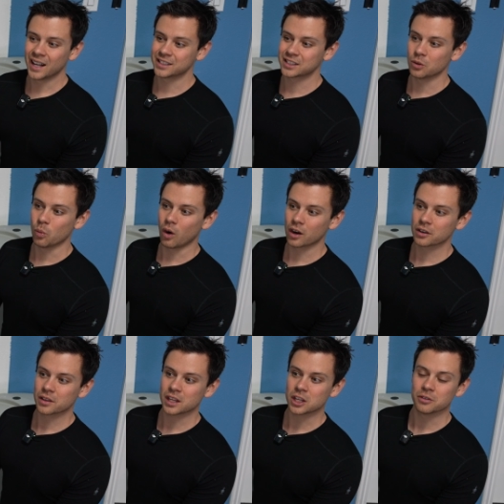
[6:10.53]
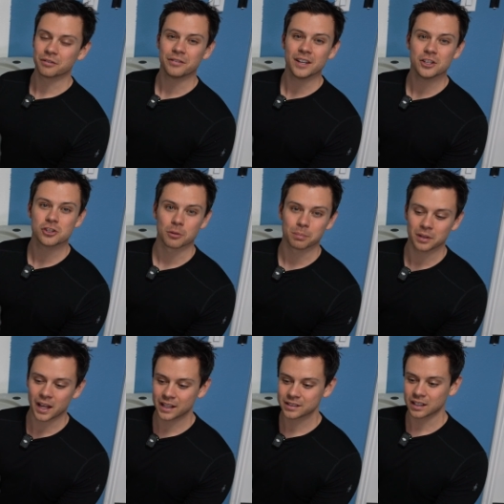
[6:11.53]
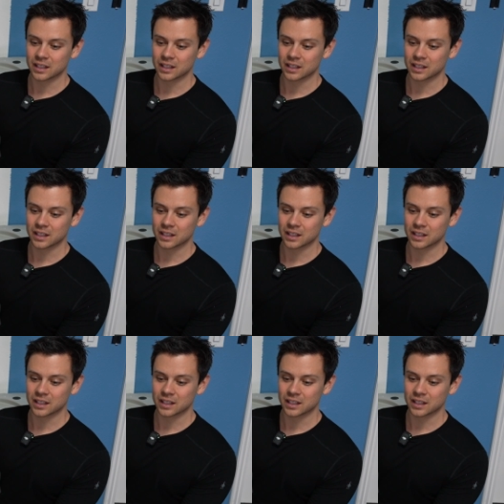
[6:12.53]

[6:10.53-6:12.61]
it's the water that you feed your plants,